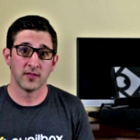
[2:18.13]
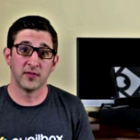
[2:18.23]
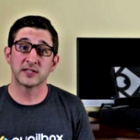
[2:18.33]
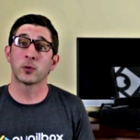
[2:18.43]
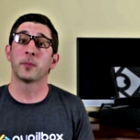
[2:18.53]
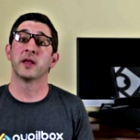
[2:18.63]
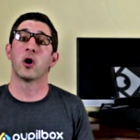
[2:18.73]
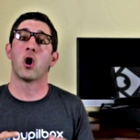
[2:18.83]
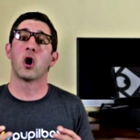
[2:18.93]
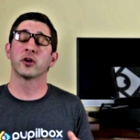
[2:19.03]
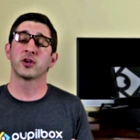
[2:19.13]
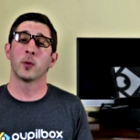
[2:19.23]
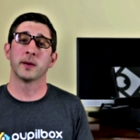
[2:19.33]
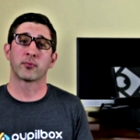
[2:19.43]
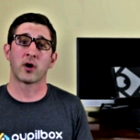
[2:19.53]
This will be an
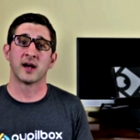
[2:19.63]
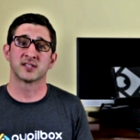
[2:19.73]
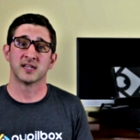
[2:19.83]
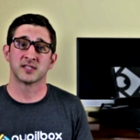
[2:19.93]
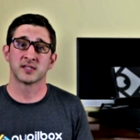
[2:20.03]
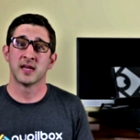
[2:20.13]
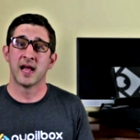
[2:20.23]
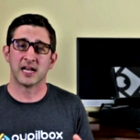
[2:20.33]
ongoing process